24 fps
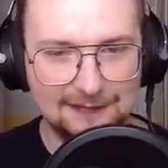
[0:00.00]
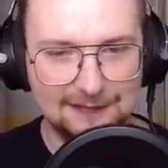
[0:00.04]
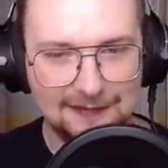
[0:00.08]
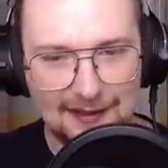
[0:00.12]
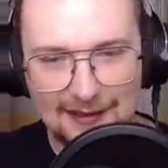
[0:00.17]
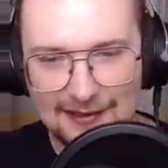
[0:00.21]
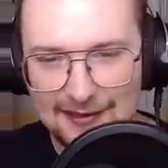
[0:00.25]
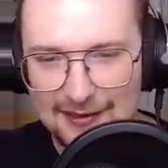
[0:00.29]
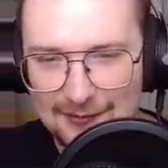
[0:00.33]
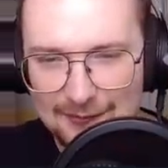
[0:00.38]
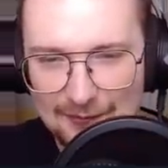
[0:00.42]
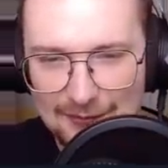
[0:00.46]
I
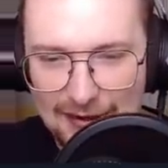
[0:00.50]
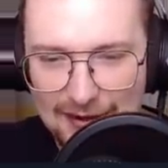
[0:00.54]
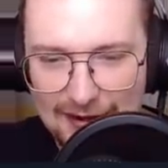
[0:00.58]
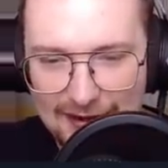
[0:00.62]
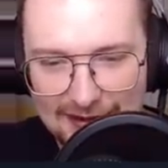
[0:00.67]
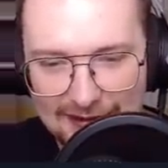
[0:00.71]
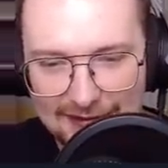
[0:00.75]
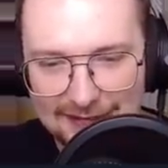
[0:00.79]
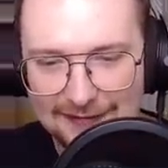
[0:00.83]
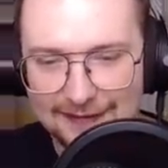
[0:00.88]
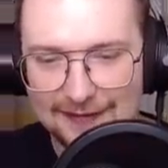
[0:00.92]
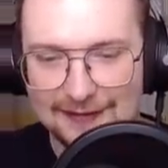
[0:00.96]
don't know why,
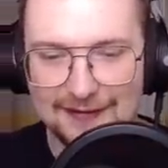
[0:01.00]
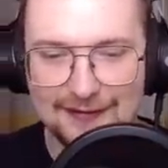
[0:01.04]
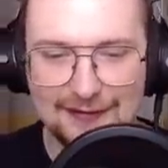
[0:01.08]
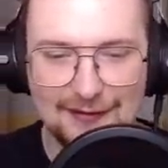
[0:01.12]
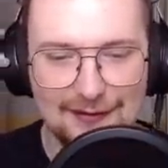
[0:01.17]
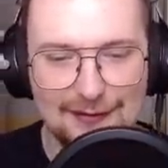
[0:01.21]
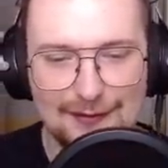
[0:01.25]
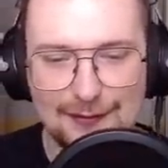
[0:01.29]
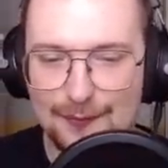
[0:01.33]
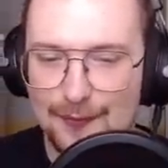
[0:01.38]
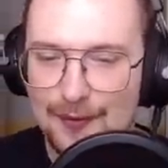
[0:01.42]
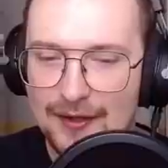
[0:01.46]
it's
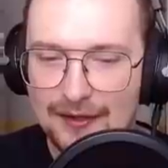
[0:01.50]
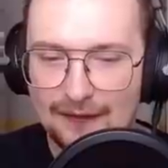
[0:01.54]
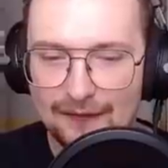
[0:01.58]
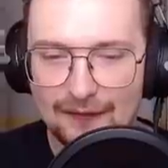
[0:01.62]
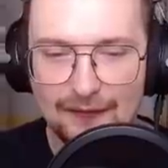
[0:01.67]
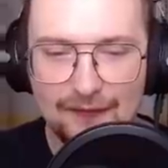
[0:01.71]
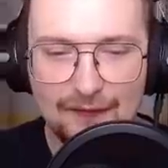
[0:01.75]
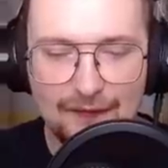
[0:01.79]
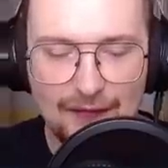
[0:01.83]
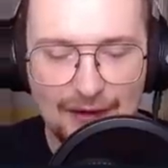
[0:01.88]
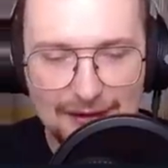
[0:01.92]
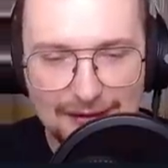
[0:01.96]
just a bit of a
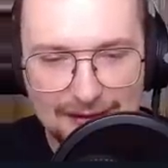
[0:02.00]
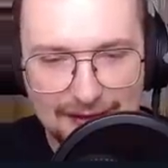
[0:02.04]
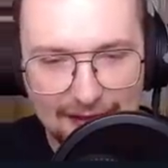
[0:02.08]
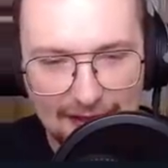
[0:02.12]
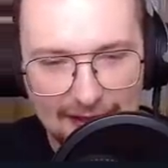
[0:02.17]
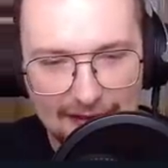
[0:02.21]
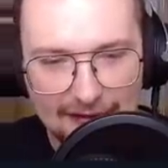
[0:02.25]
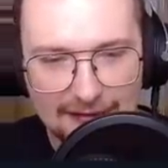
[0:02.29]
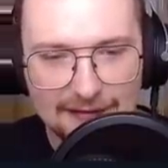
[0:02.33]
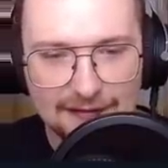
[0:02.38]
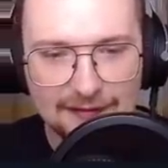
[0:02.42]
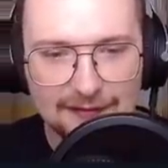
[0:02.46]
fun
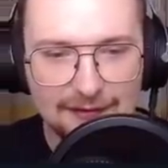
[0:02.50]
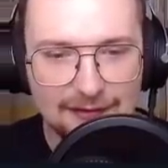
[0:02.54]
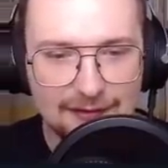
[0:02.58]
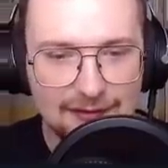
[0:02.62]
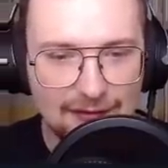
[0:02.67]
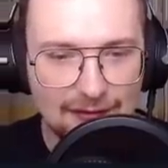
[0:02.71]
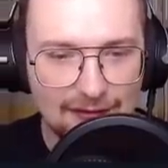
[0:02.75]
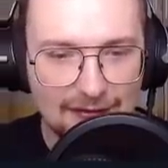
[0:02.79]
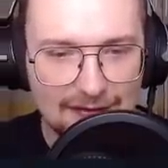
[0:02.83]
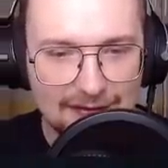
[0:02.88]
challenge to try